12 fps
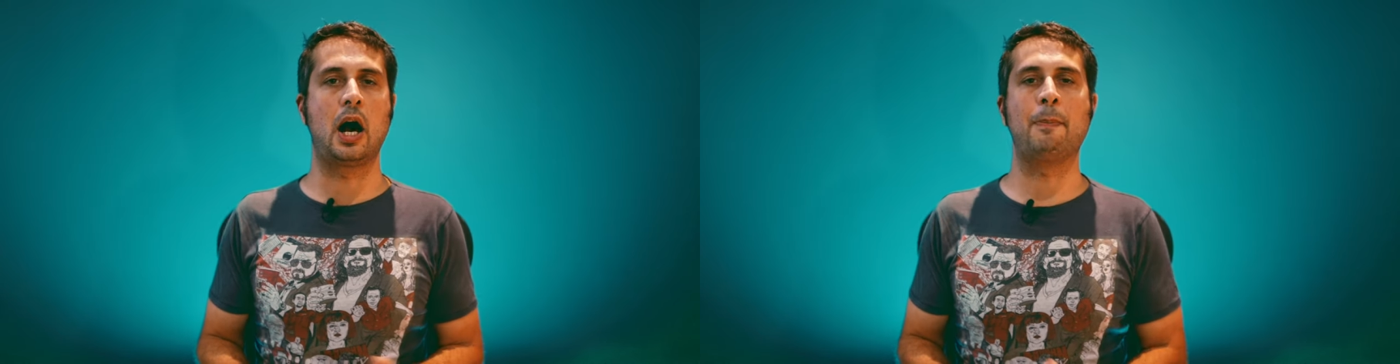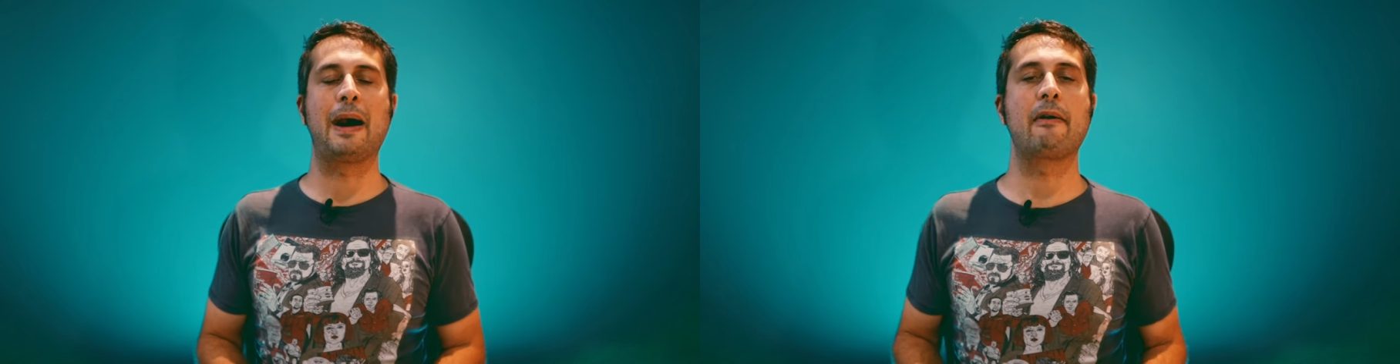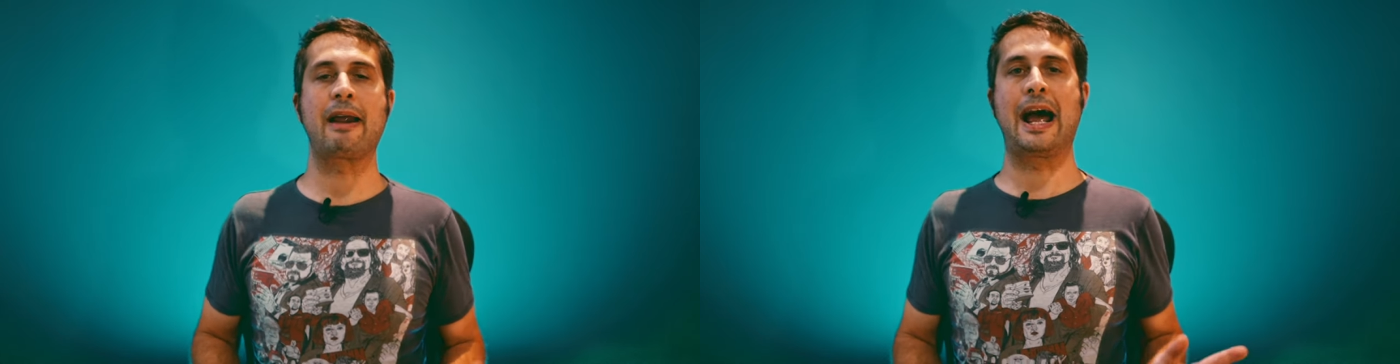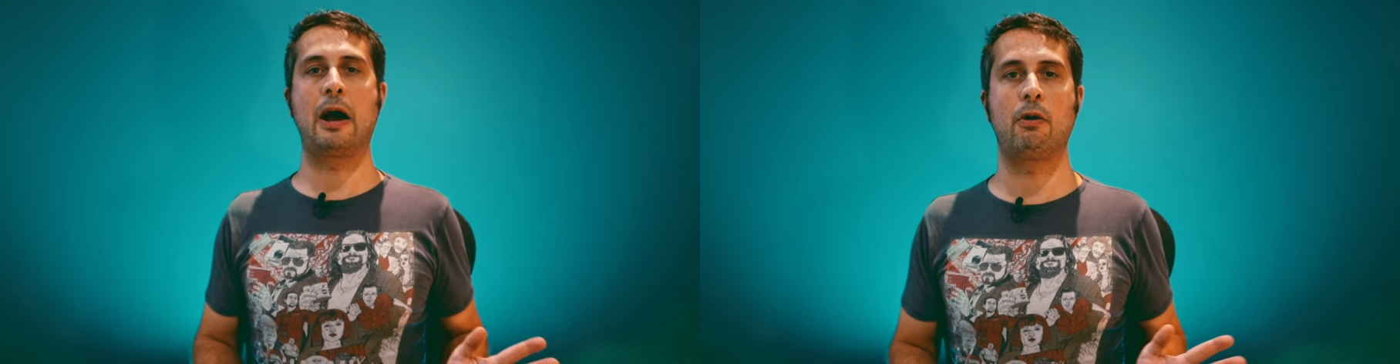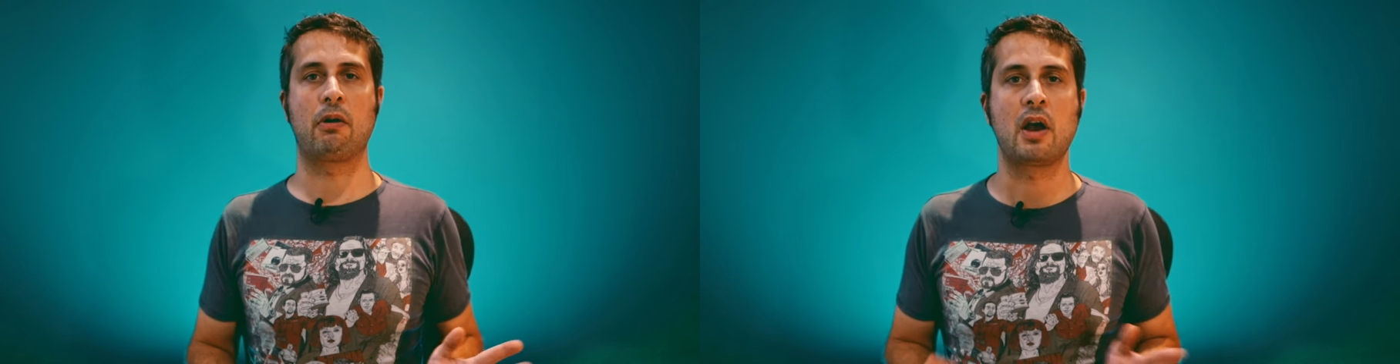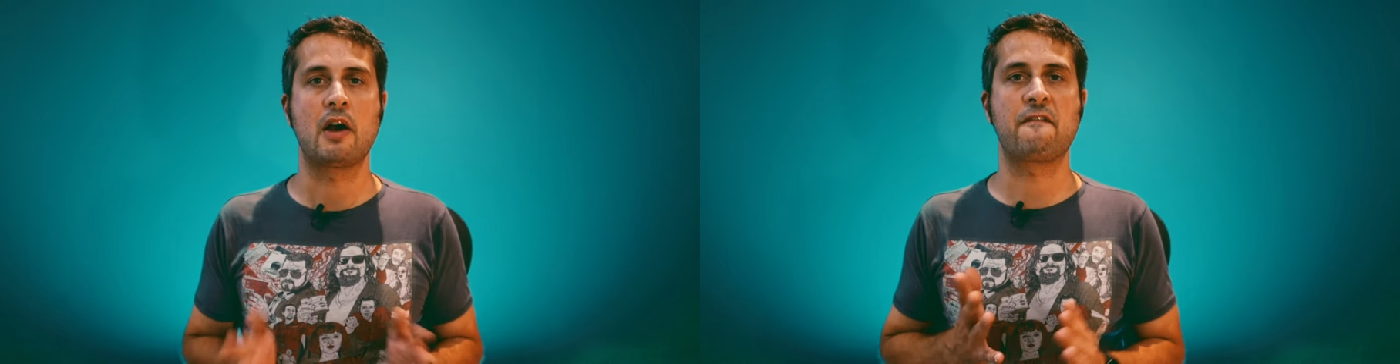about
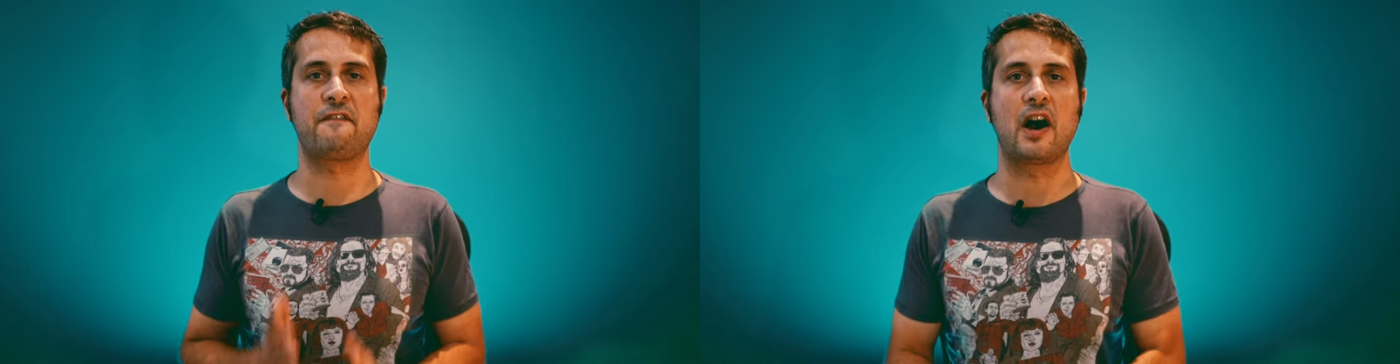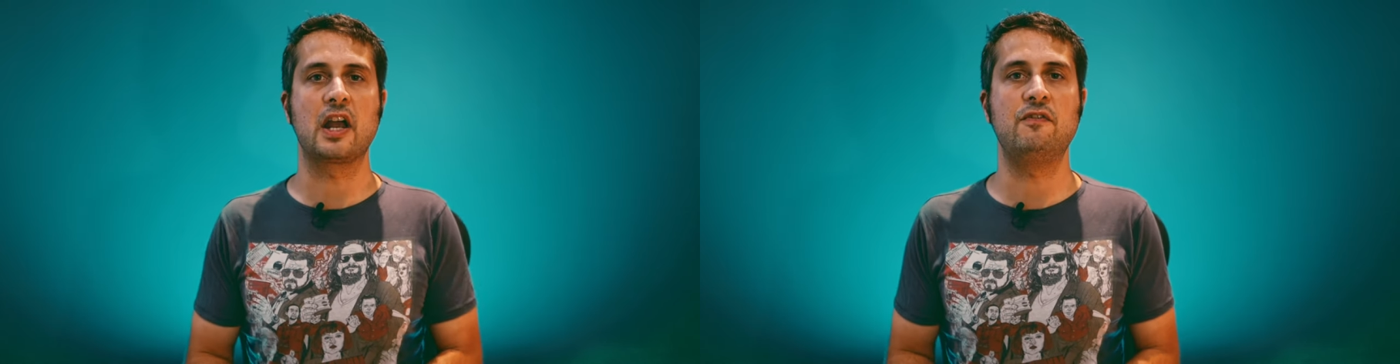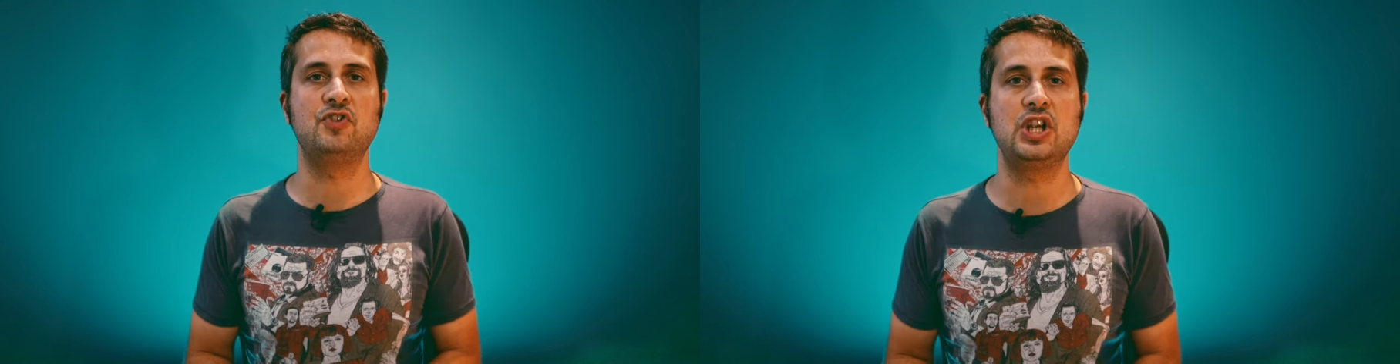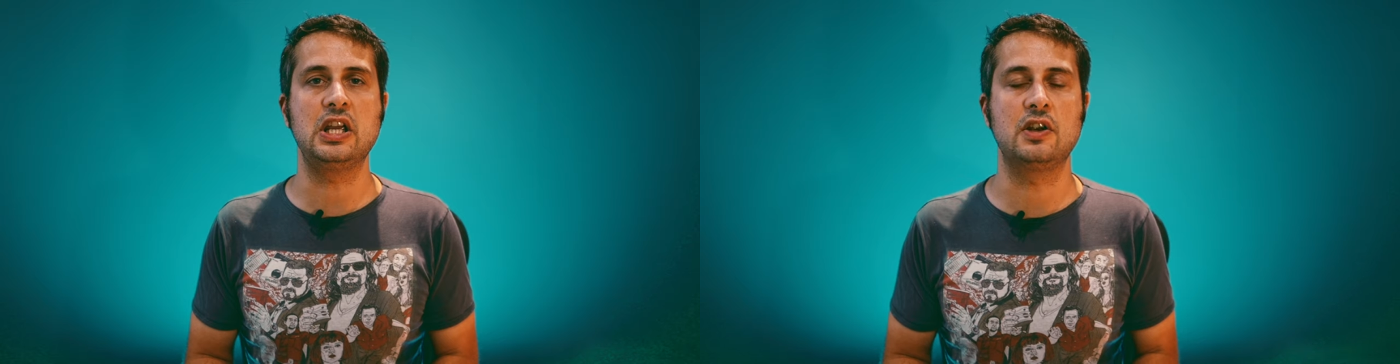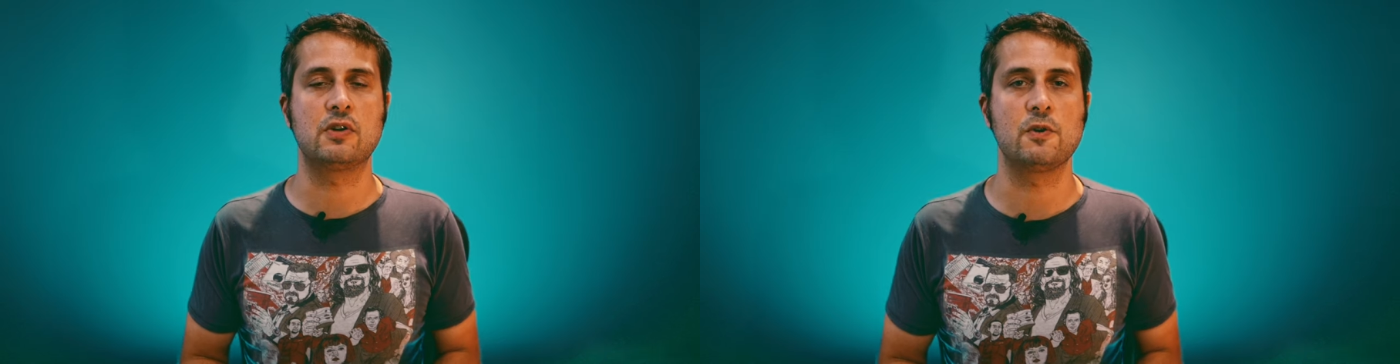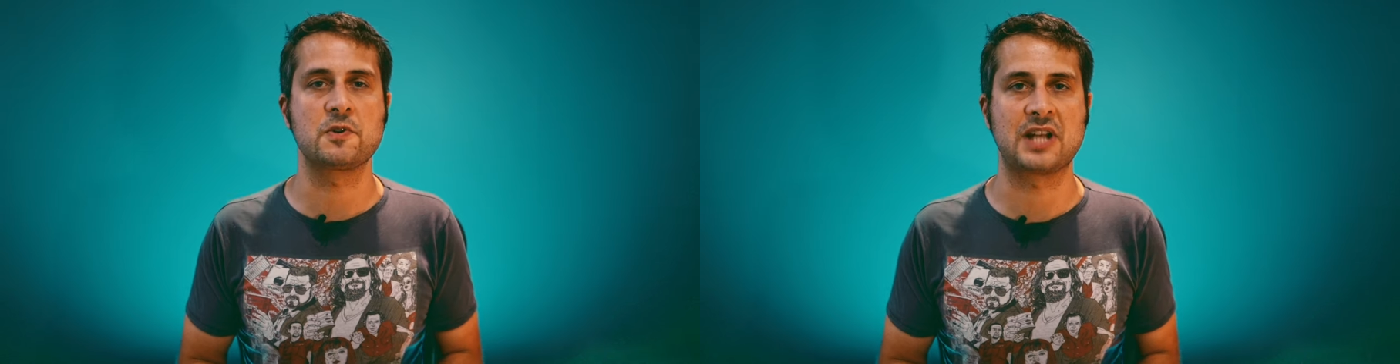how 5G
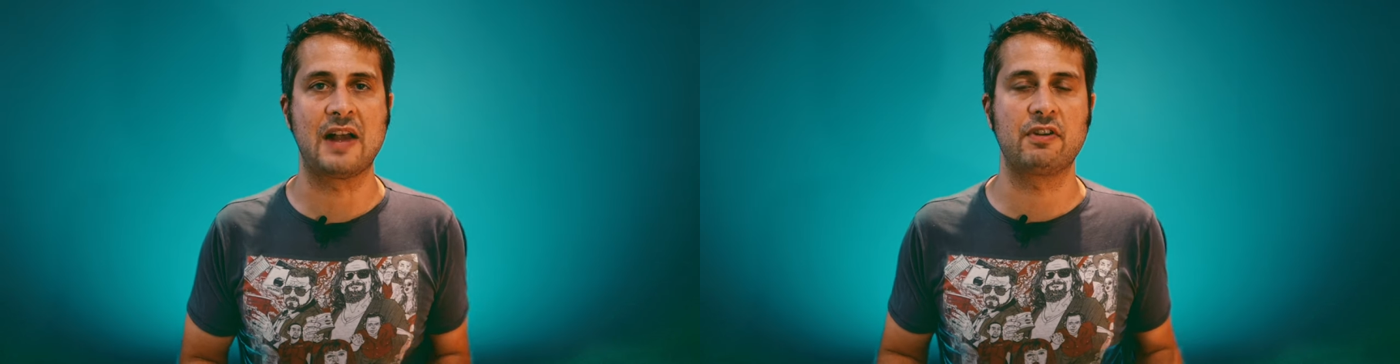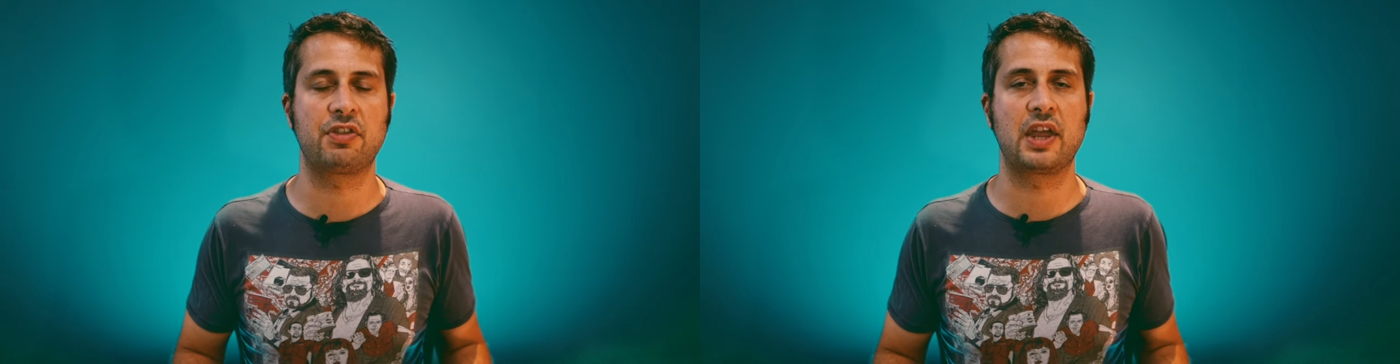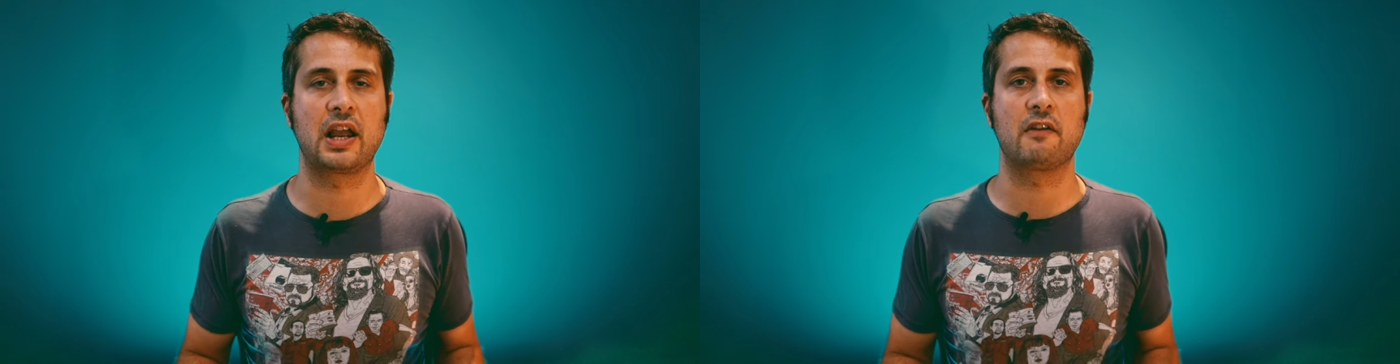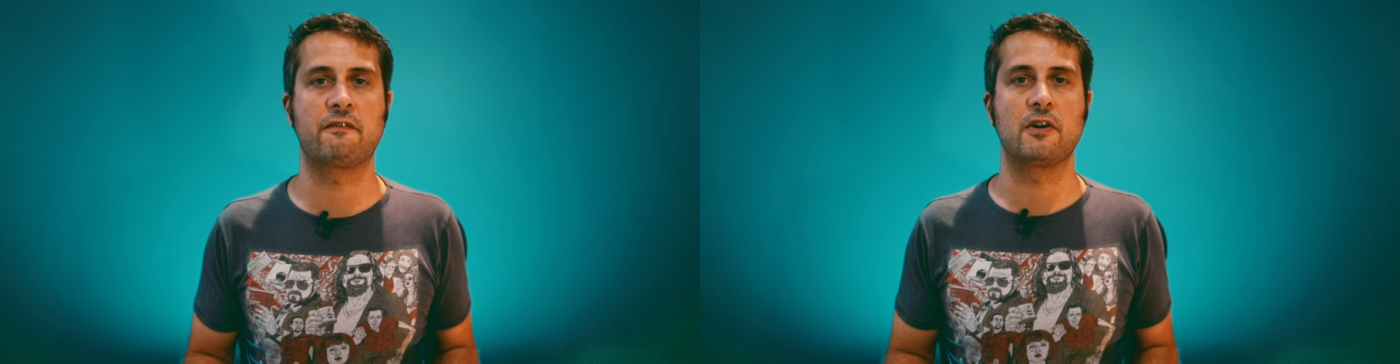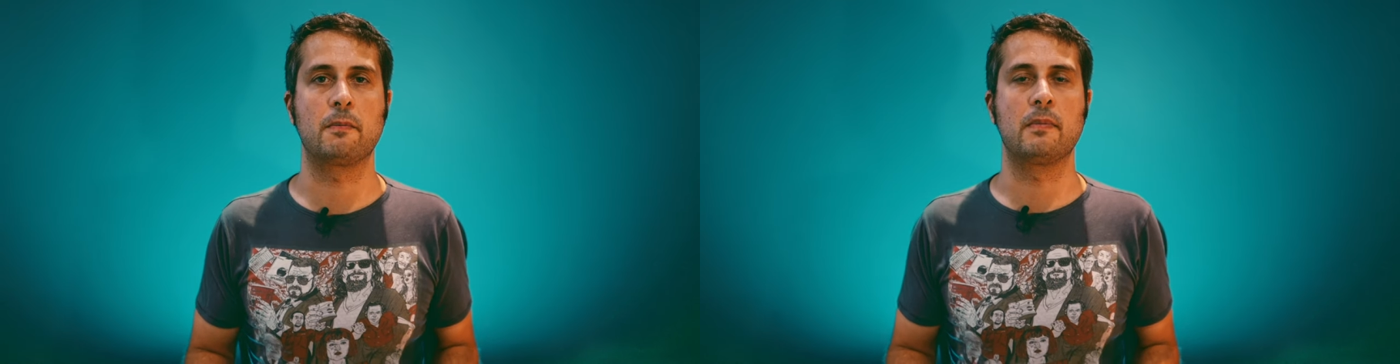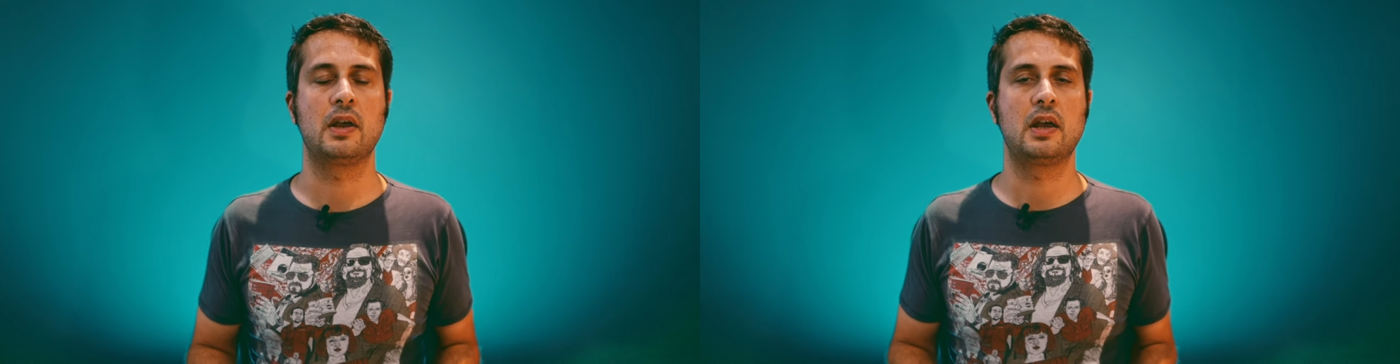caused everything
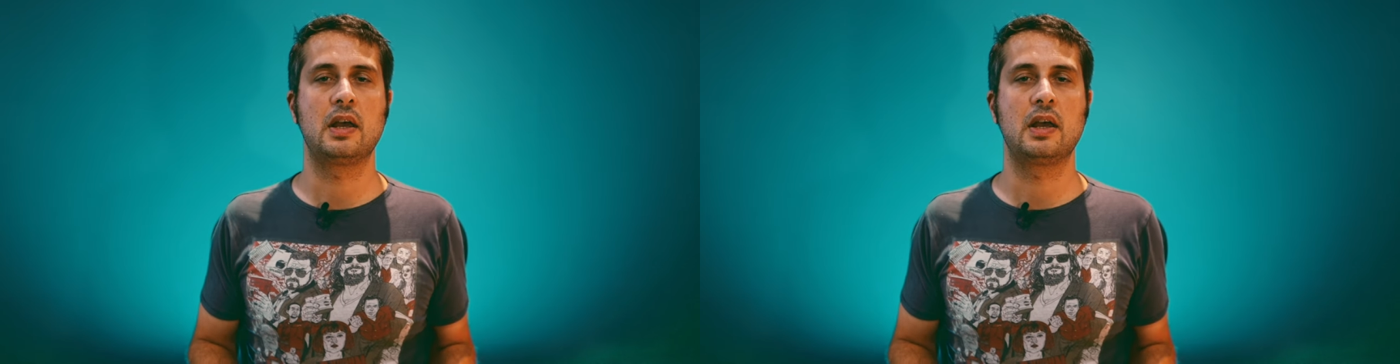from